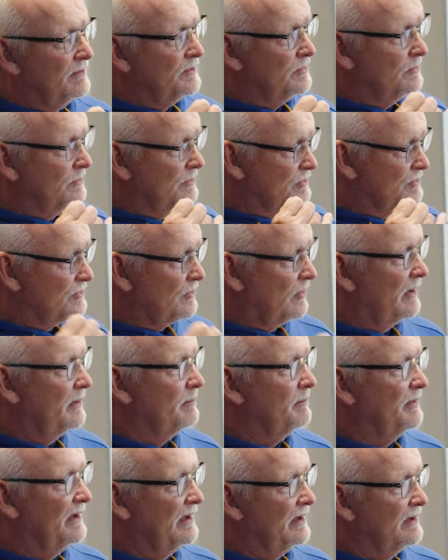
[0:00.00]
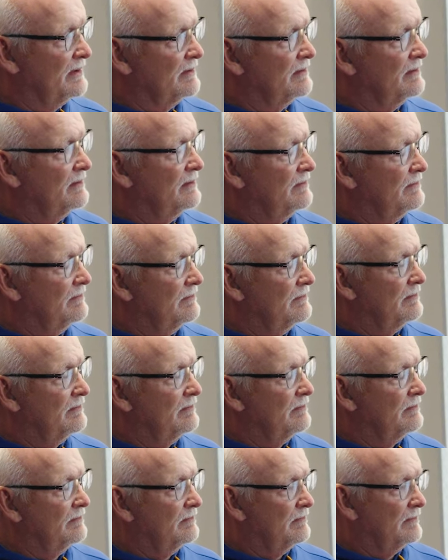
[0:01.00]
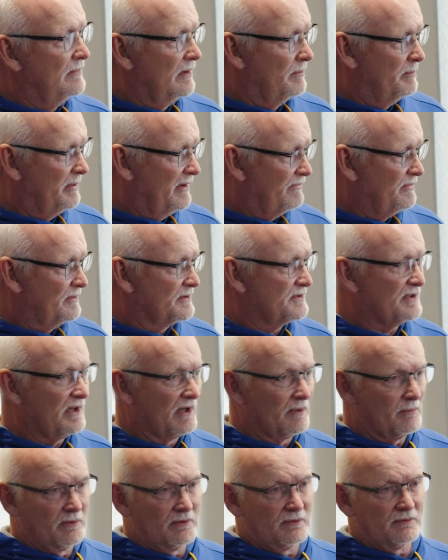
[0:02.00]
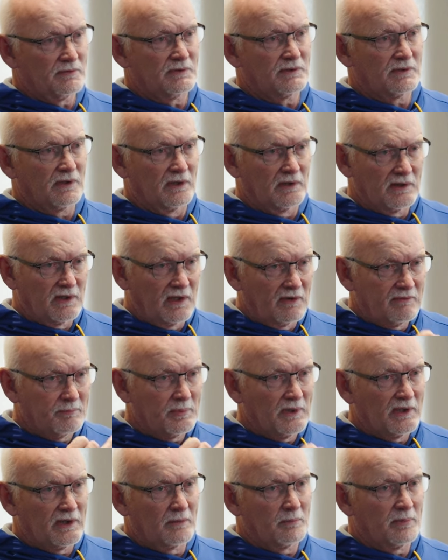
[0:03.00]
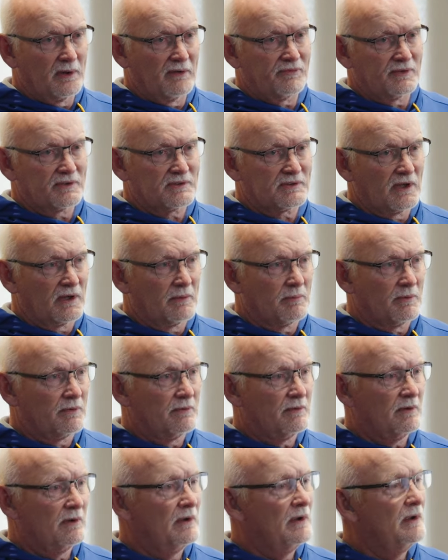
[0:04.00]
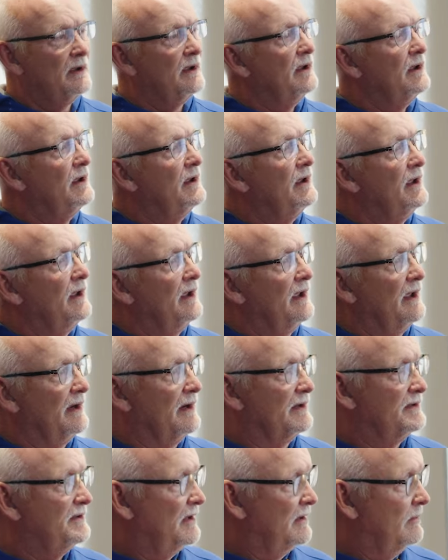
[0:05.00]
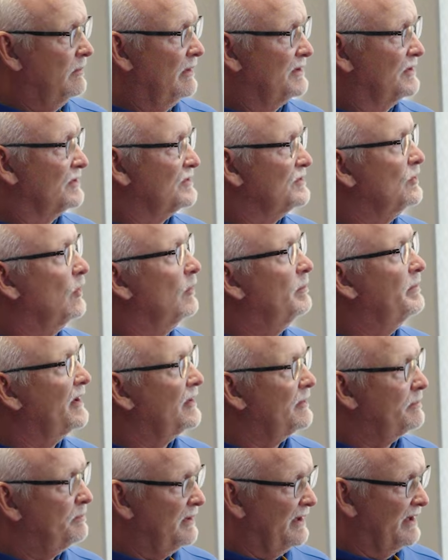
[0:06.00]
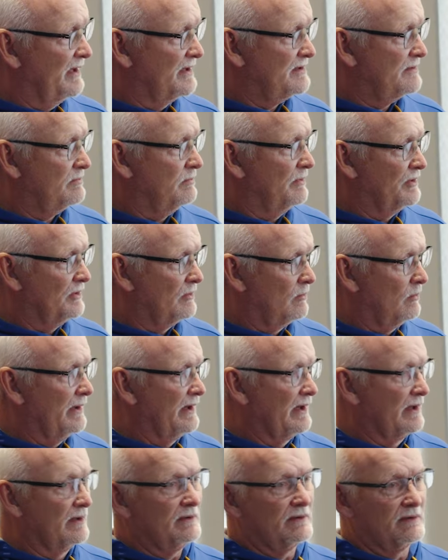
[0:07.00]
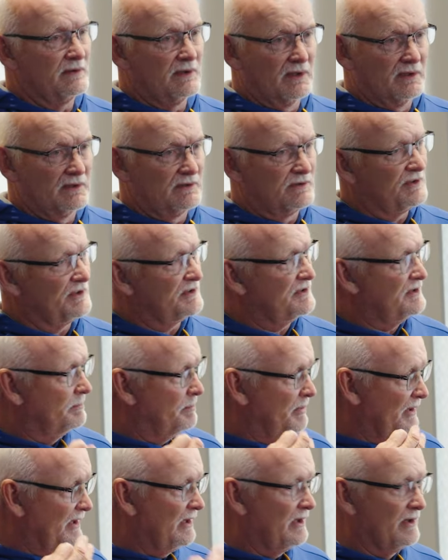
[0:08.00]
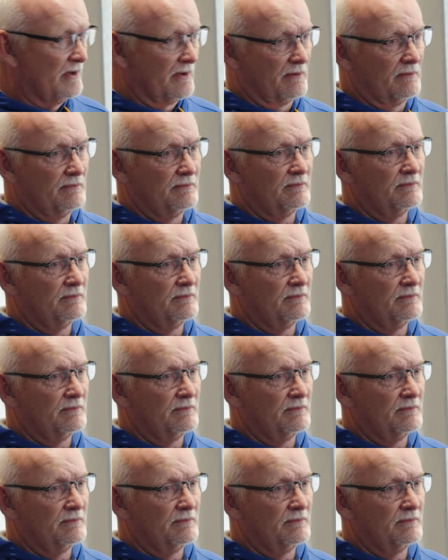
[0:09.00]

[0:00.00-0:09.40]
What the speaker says: to enjoy being a Buffalo Sabre, to love being a Buffalo Sabre. And I'll tell you what, there's no better place when you're winning than just to be here.